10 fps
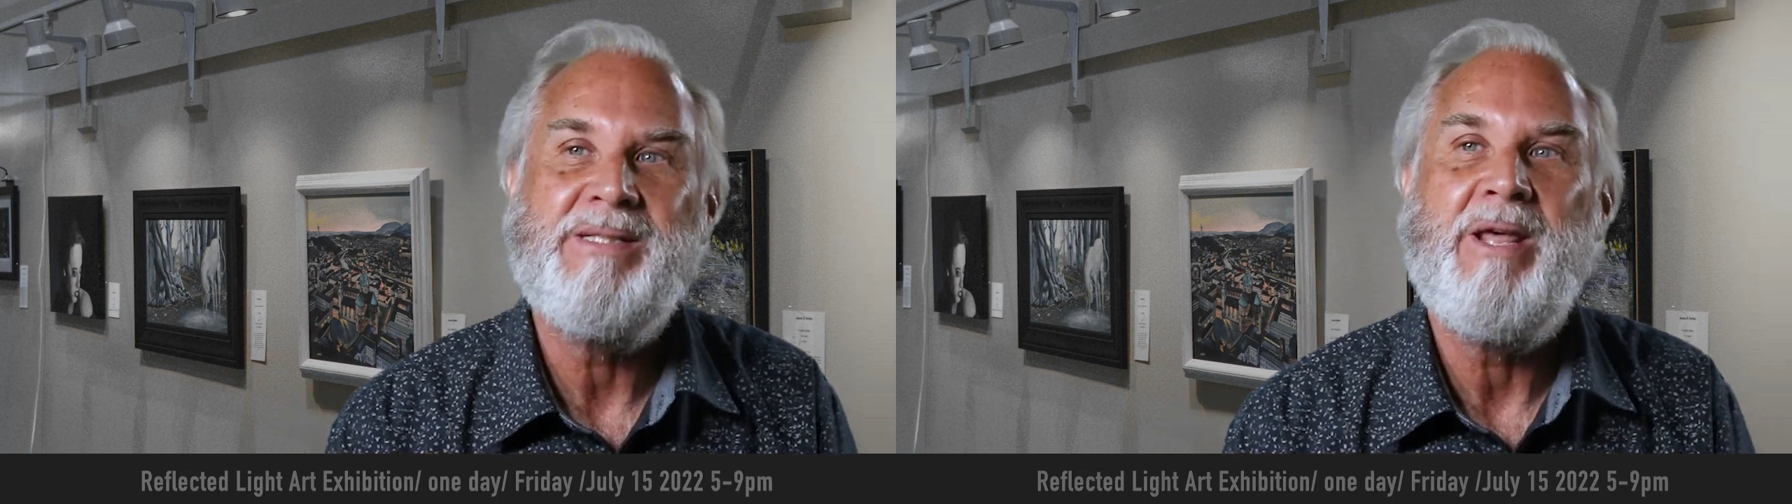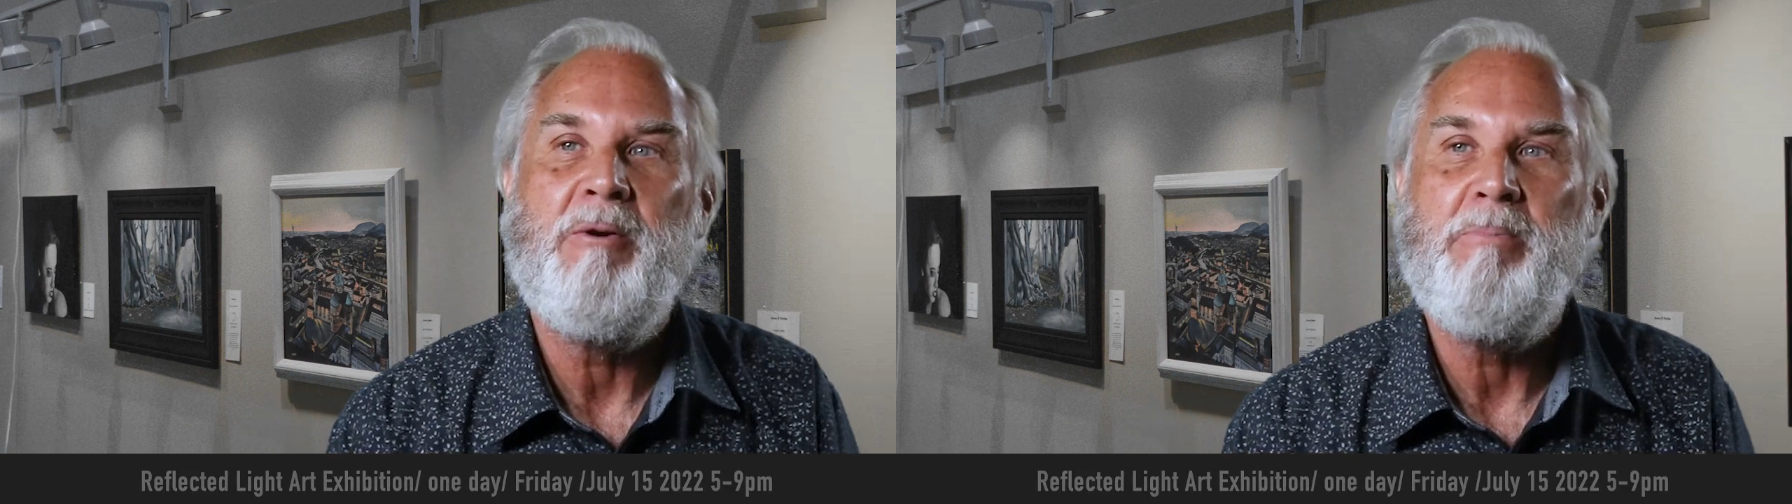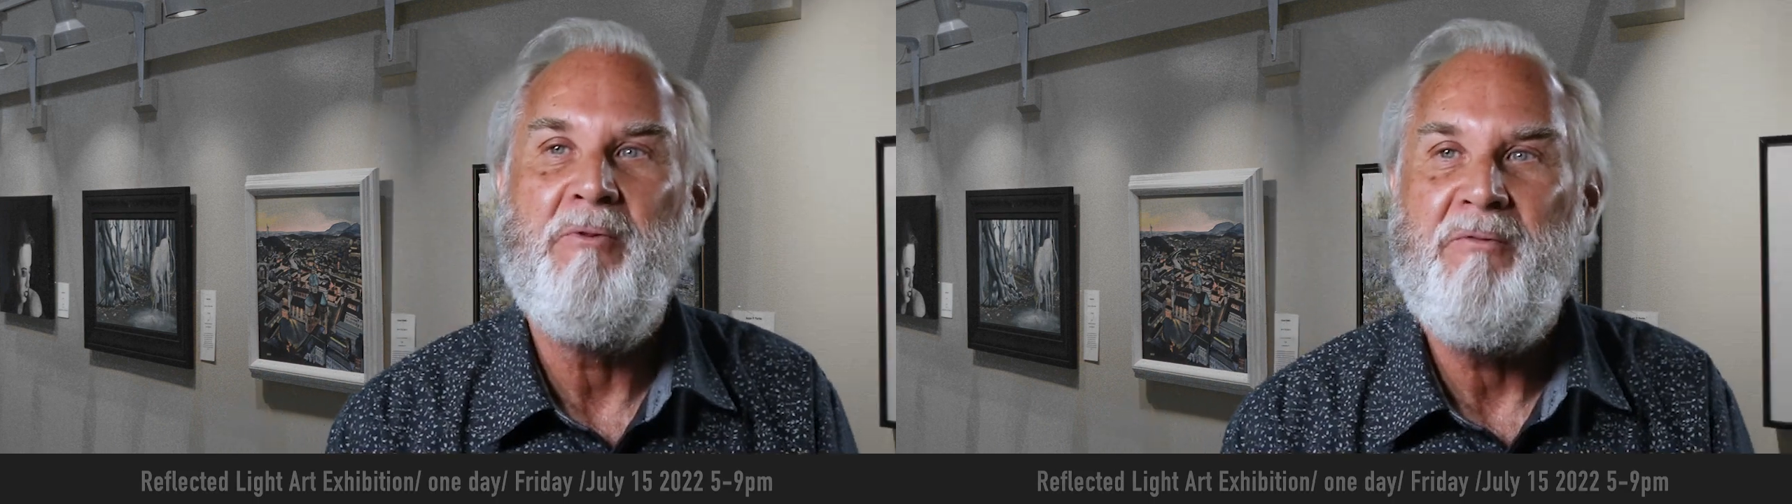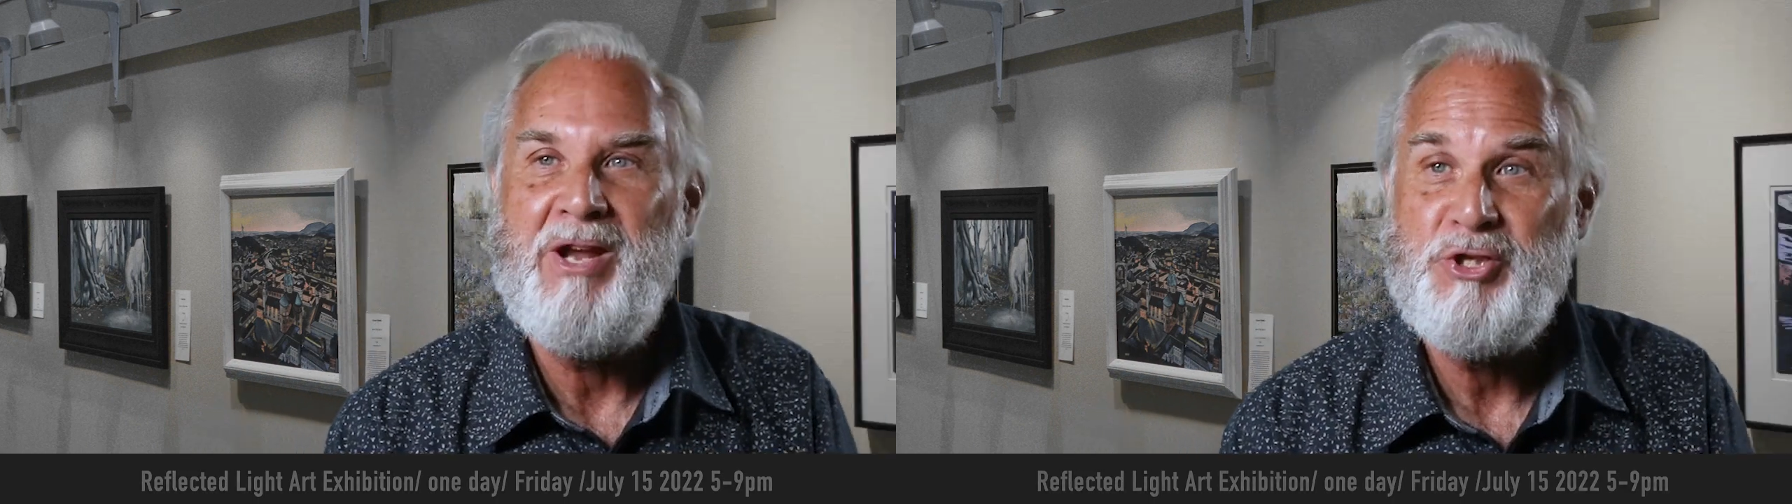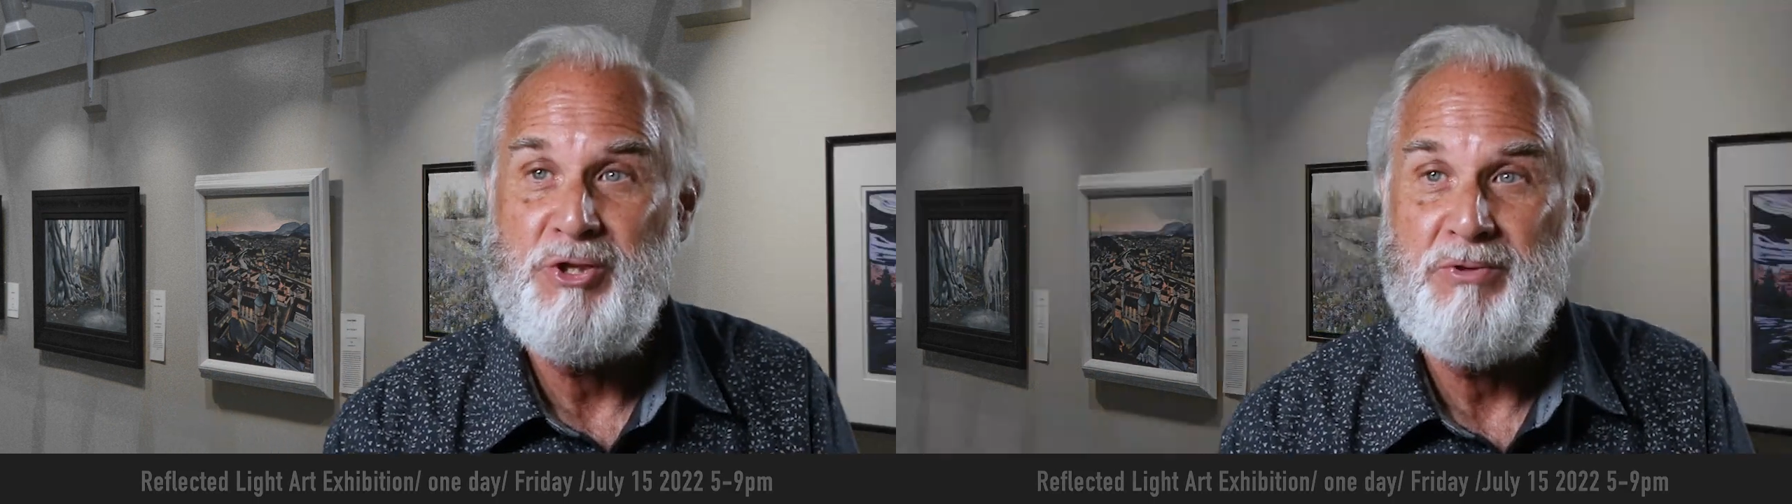that are
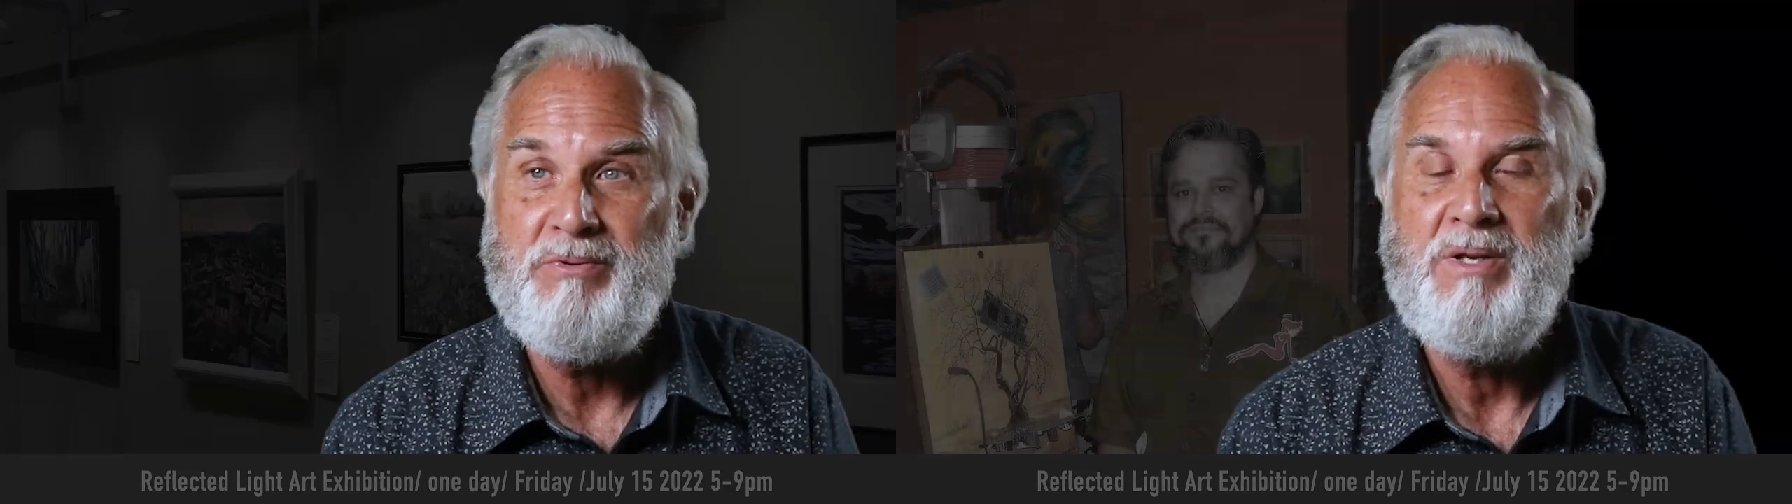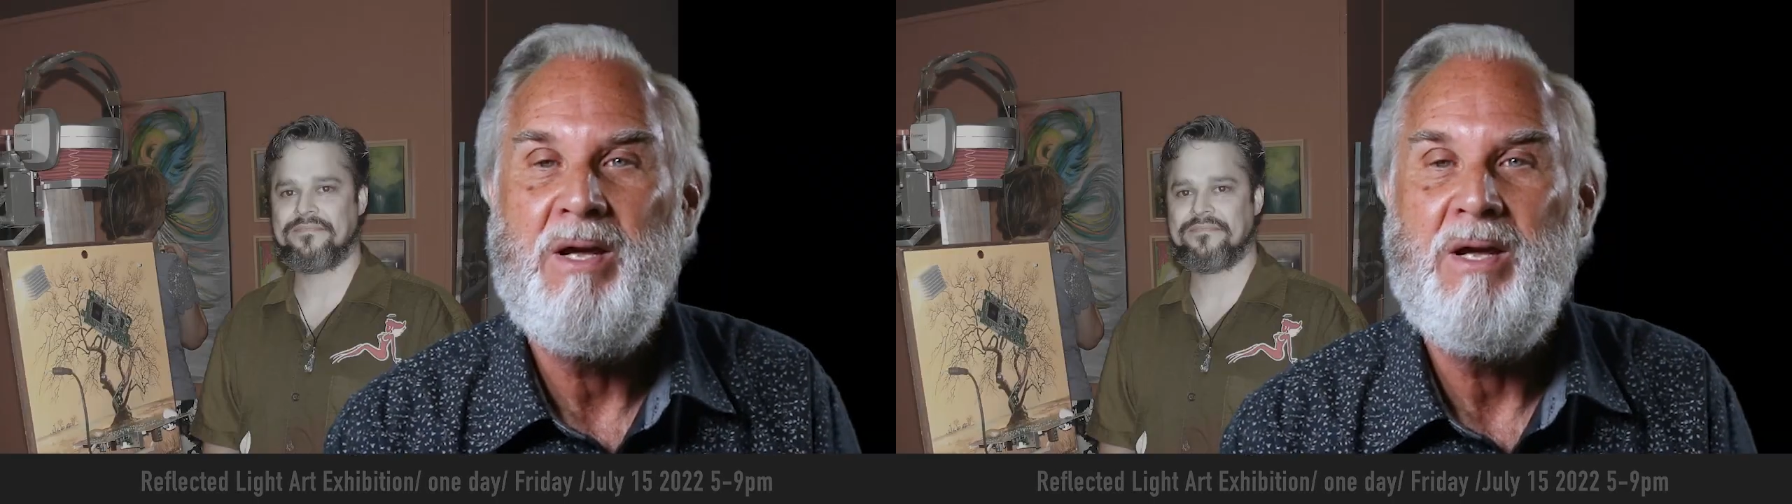professional,